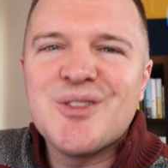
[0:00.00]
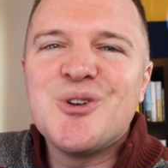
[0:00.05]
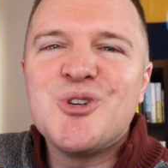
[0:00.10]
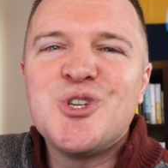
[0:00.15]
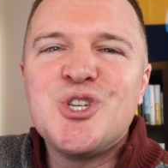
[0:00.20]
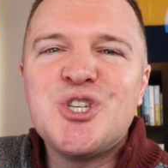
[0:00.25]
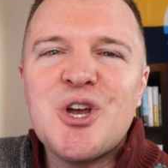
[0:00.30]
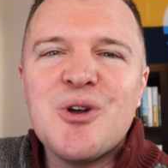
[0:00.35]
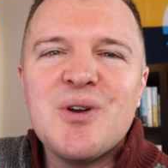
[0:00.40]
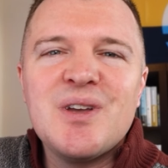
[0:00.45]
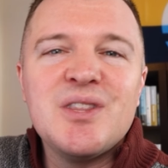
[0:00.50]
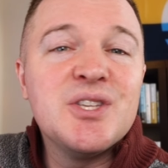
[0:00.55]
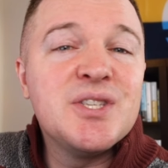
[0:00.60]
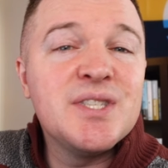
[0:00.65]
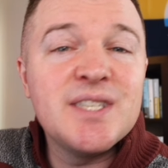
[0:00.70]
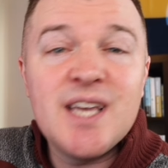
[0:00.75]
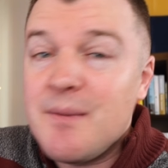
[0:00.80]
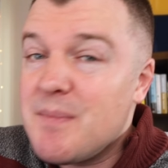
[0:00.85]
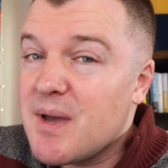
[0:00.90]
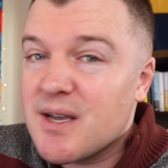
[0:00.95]
They're sharing the
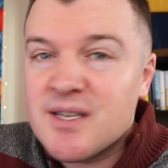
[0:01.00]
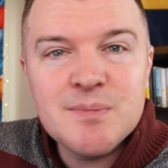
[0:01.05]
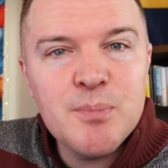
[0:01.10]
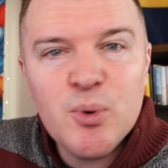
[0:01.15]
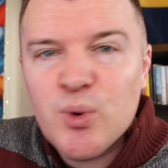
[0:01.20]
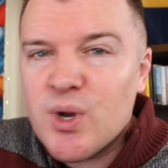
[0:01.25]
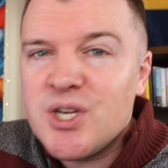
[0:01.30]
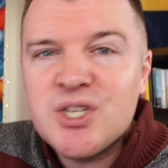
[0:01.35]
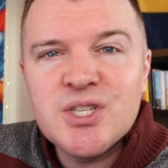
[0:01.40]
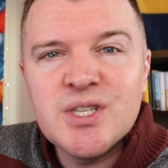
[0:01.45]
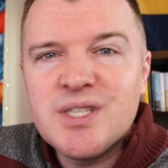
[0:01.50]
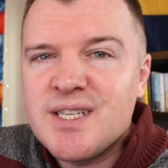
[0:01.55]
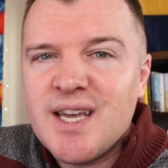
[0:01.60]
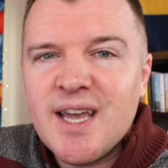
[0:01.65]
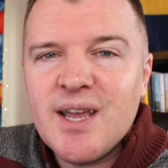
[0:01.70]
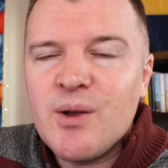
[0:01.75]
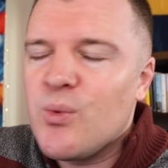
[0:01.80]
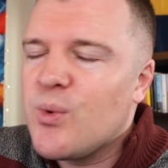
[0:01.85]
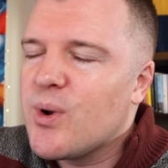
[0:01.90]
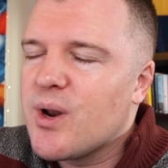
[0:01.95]
same expiration
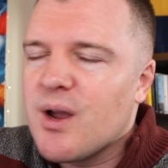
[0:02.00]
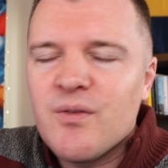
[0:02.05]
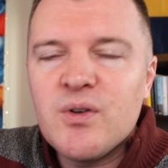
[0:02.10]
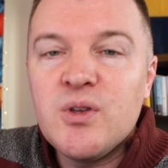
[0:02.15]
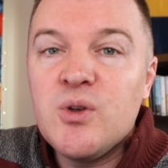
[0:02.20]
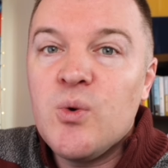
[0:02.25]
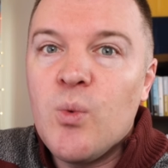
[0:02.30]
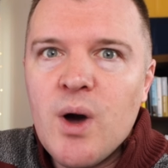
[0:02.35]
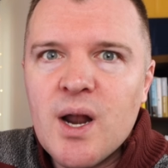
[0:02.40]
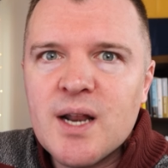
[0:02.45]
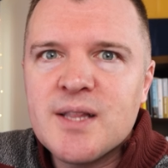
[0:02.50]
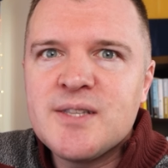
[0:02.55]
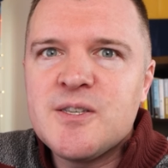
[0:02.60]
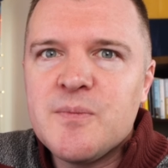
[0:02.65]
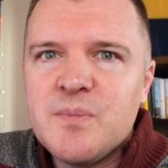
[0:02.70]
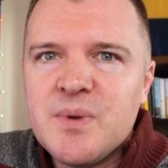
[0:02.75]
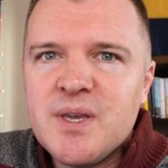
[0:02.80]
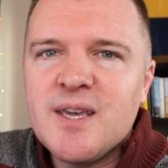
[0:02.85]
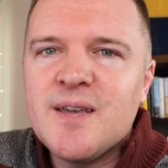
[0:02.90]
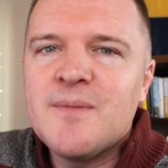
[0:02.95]
date, whatever you want it to
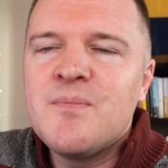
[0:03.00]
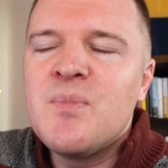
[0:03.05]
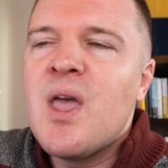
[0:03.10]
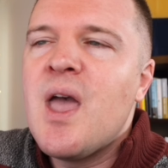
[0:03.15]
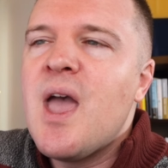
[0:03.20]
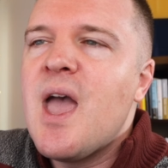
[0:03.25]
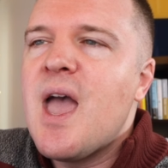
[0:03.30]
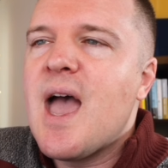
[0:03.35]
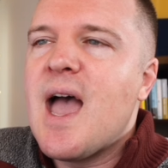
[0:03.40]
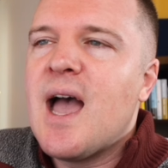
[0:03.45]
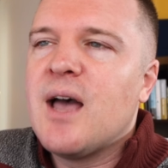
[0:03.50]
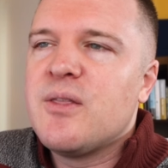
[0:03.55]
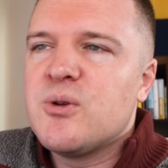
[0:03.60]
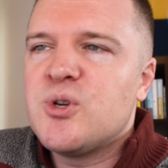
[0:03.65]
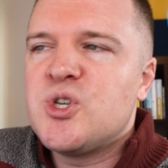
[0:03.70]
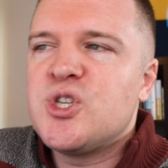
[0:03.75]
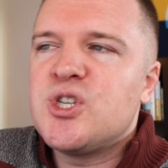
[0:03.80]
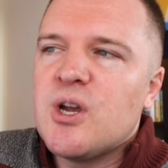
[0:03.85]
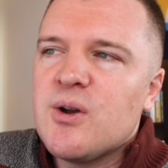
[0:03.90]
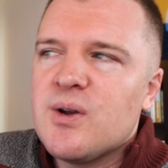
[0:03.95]
be, and they're
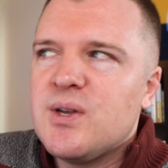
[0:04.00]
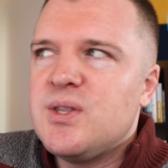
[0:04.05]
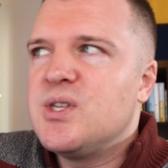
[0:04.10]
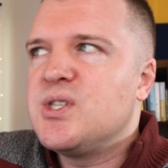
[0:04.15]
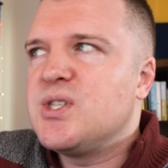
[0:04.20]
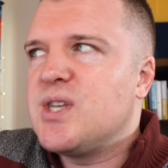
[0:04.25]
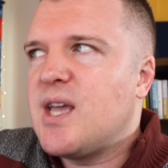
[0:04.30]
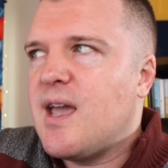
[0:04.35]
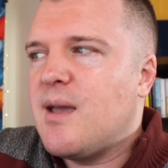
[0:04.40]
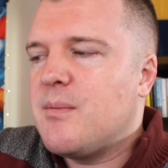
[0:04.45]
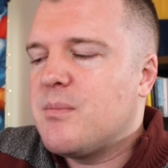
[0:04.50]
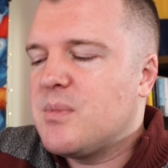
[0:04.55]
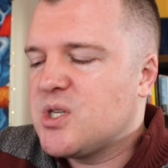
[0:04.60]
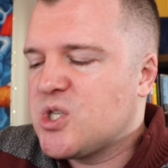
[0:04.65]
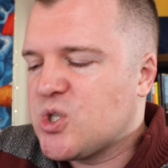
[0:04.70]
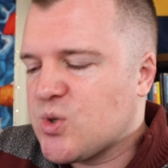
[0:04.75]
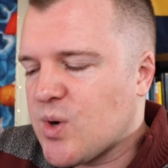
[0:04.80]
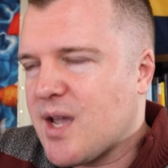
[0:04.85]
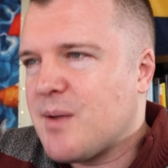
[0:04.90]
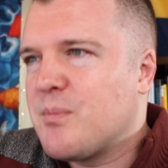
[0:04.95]
sharing the same
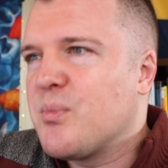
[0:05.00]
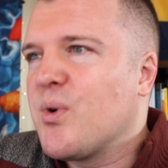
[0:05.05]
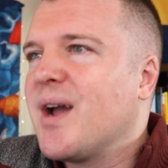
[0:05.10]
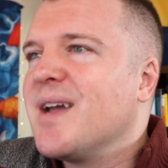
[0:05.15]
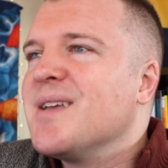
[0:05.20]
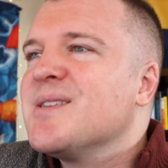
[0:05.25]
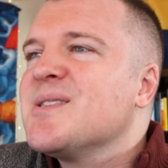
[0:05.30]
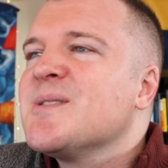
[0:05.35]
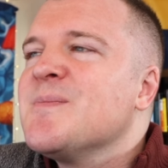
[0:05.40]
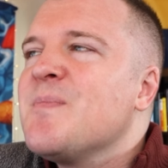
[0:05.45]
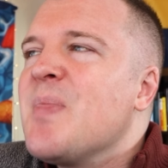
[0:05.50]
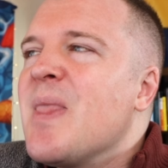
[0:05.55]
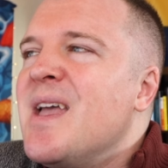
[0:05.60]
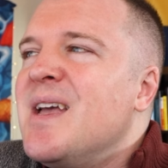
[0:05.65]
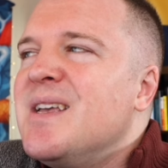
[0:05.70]
strike price.